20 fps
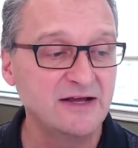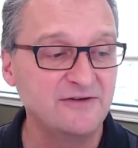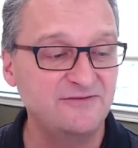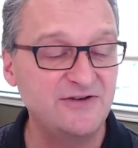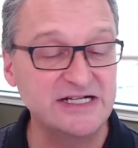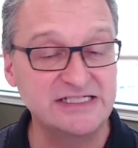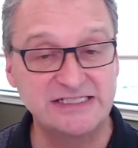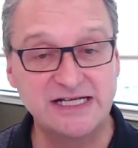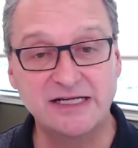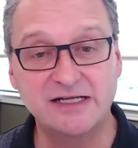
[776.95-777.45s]

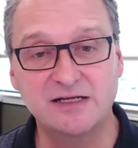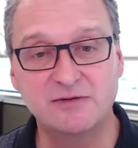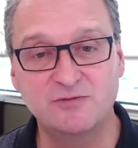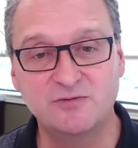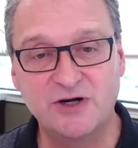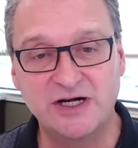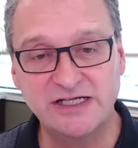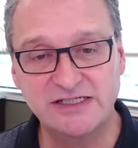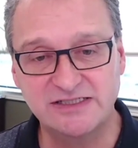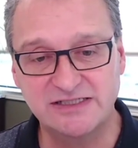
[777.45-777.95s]
Fixed income
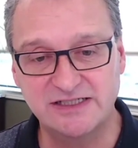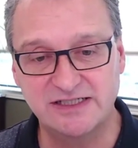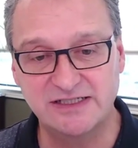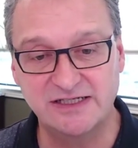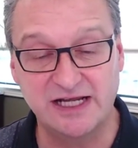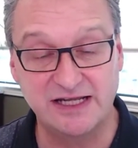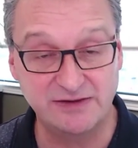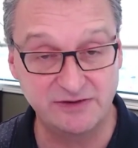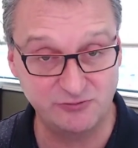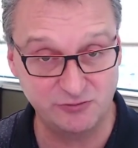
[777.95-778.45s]
rates,
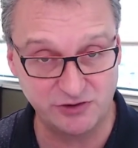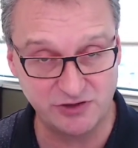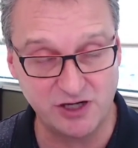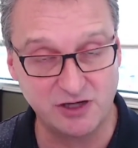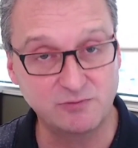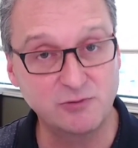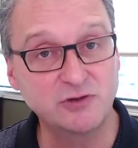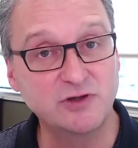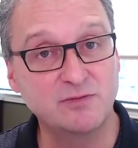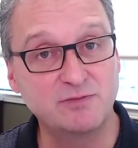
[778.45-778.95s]
and we're
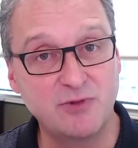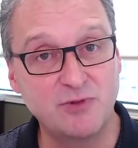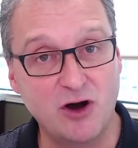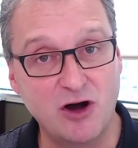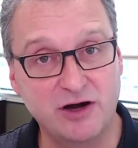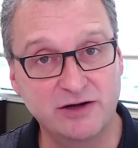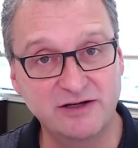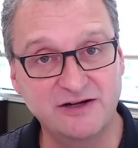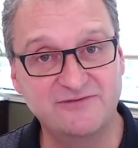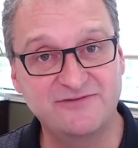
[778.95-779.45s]
talking about the
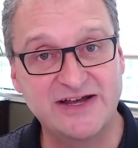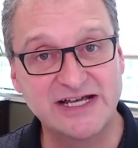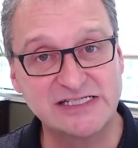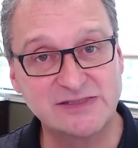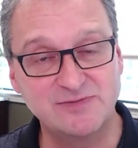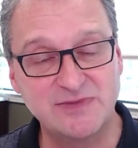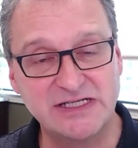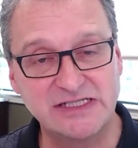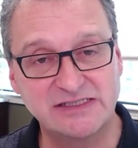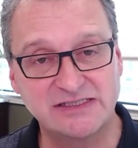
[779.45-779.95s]
bond
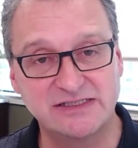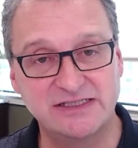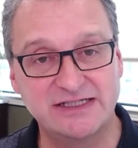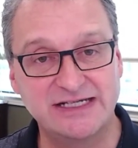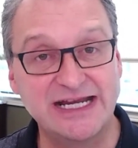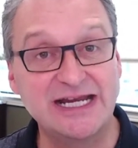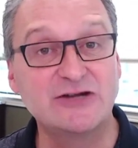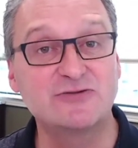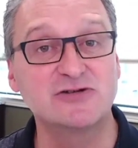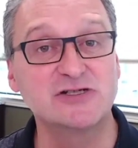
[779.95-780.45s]
investments and
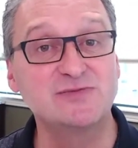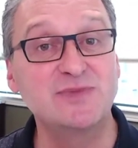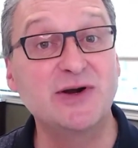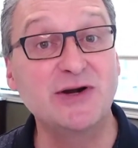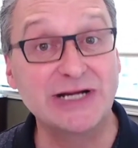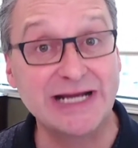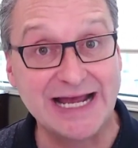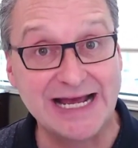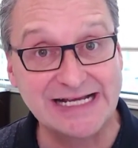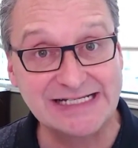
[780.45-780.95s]
interest
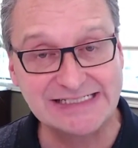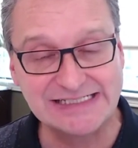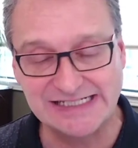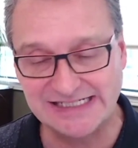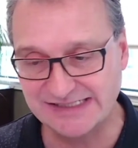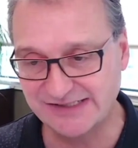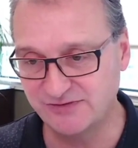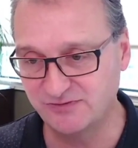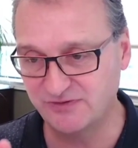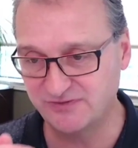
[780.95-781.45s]
bearing
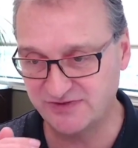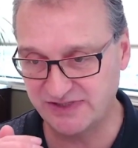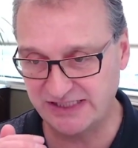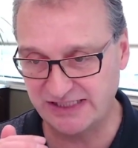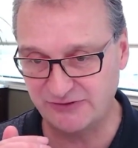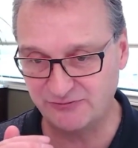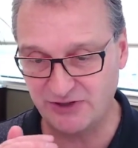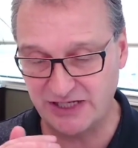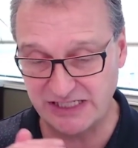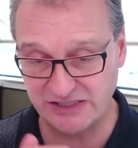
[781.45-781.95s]
assets. We've
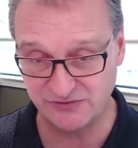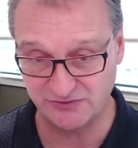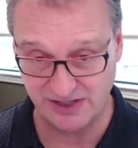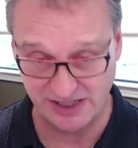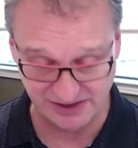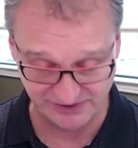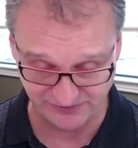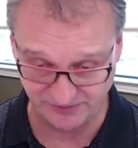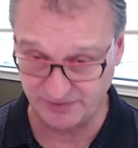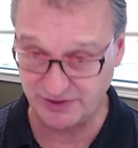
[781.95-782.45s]
seen rates
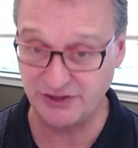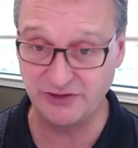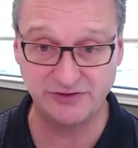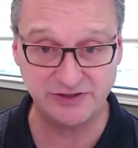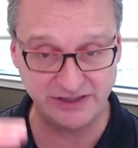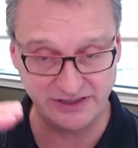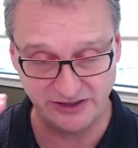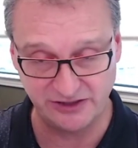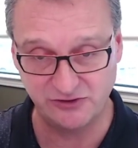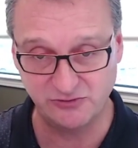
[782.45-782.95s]
rise from here
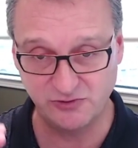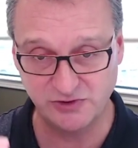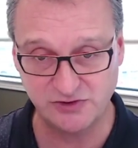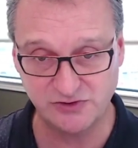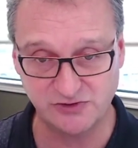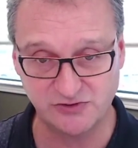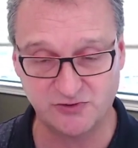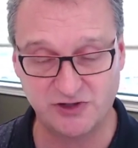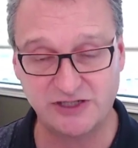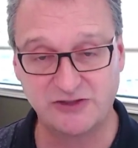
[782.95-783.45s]
to here, which
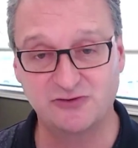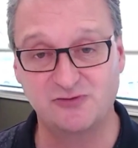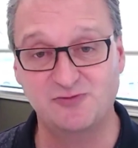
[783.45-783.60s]
was quite